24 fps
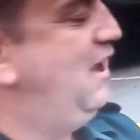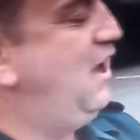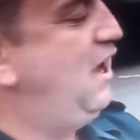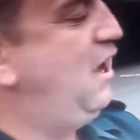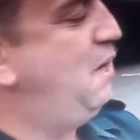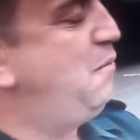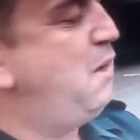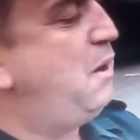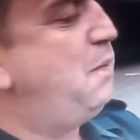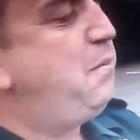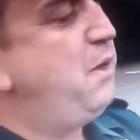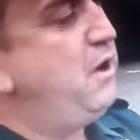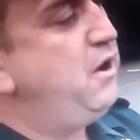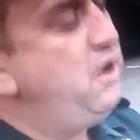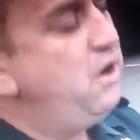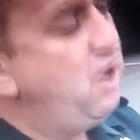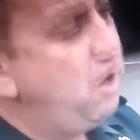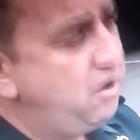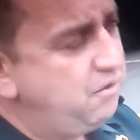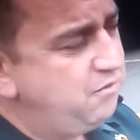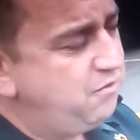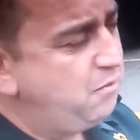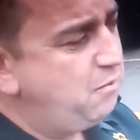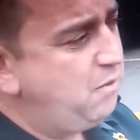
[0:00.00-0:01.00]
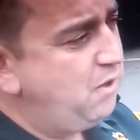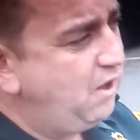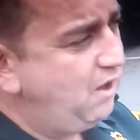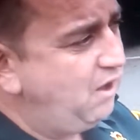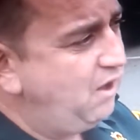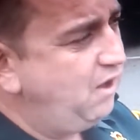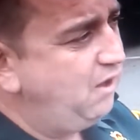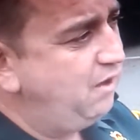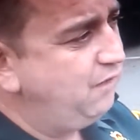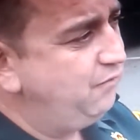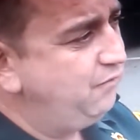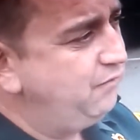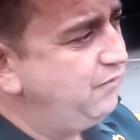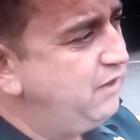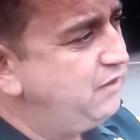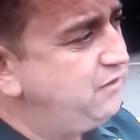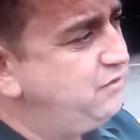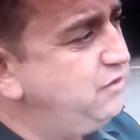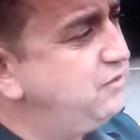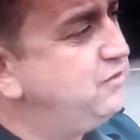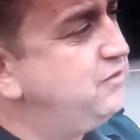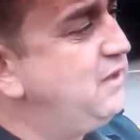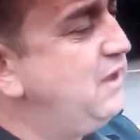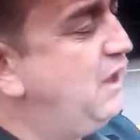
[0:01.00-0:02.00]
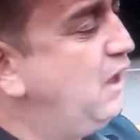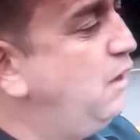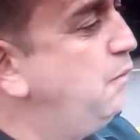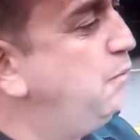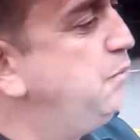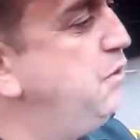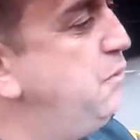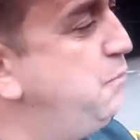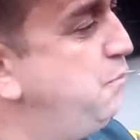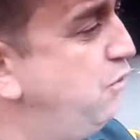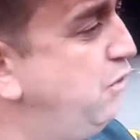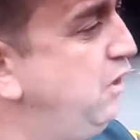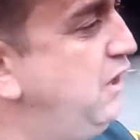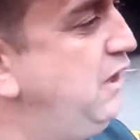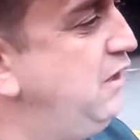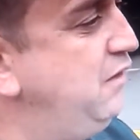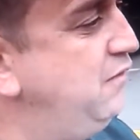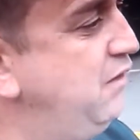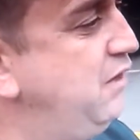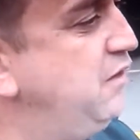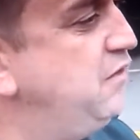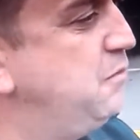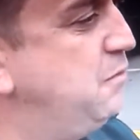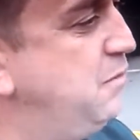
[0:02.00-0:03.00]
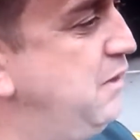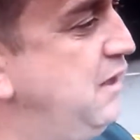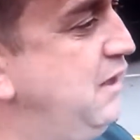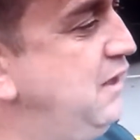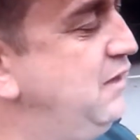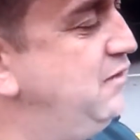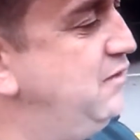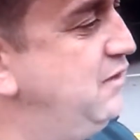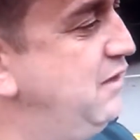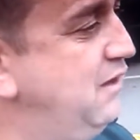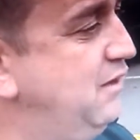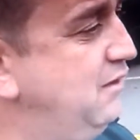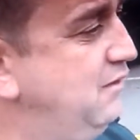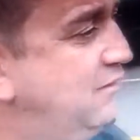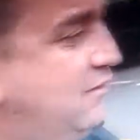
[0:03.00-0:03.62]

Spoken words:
but none of them hurt. They're just to help you breathe a little bit easier.